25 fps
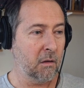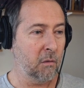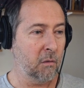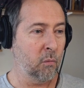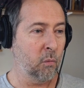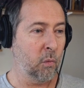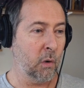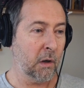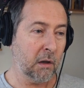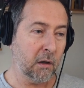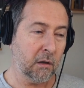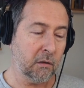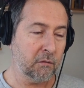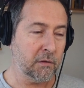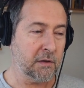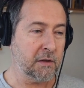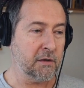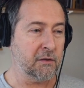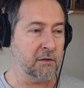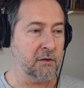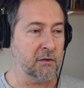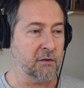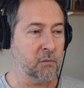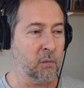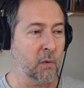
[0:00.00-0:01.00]
one of the
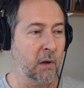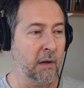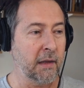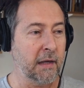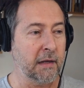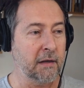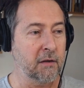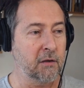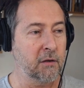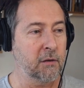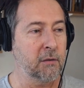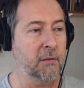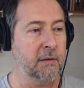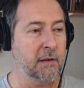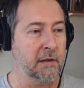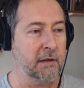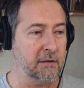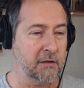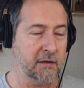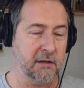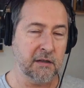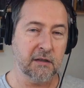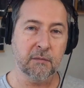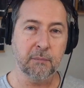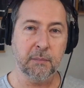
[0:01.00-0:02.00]
reasons why they do
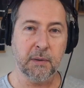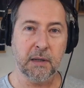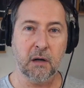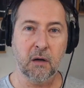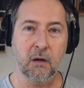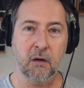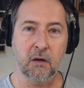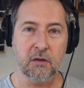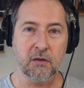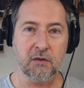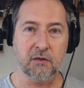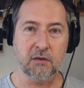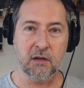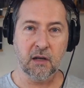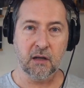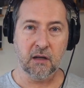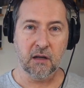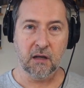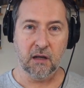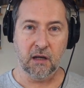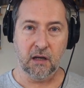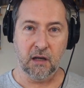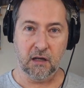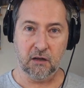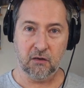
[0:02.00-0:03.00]
this is because
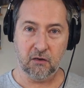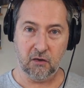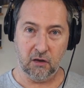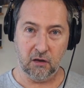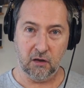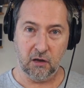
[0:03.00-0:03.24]
it,